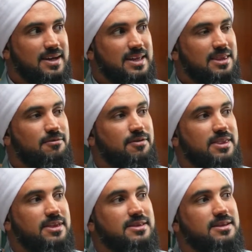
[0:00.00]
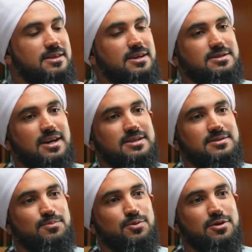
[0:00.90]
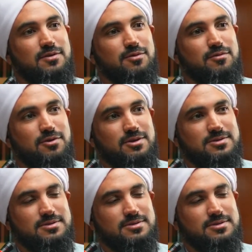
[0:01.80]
The fact that the teacher has a beautiful voice,